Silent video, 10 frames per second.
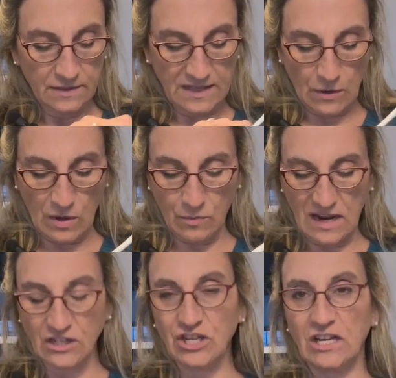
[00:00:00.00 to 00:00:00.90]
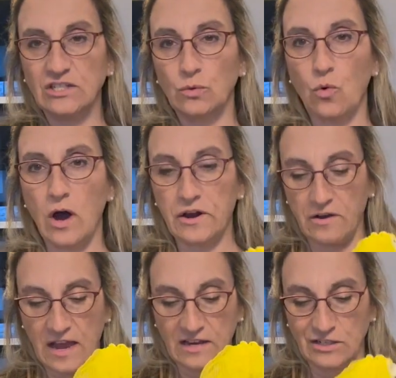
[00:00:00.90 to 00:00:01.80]
That way, when I change the water,
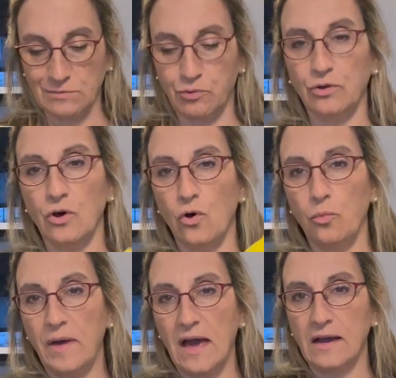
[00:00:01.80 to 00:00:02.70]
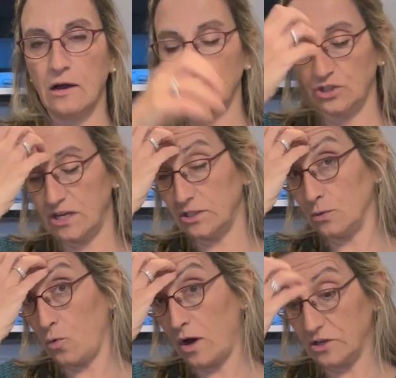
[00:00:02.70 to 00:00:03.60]
I can just pull the whole bag out, change the
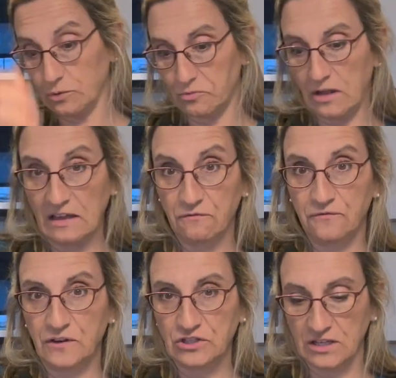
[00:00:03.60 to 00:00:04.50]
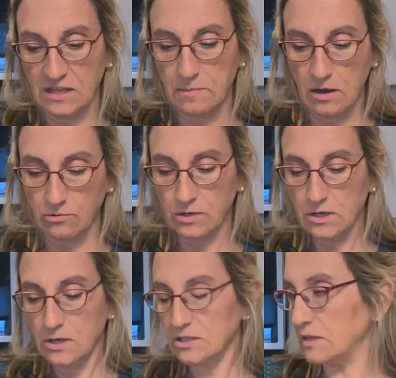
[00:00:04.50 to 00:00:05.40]
water, so I'm not like fishing them out.
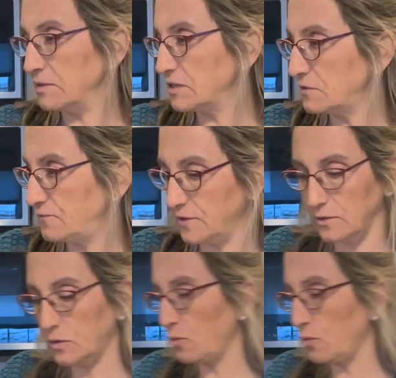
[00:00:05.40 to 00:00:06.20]
So let me just fill it with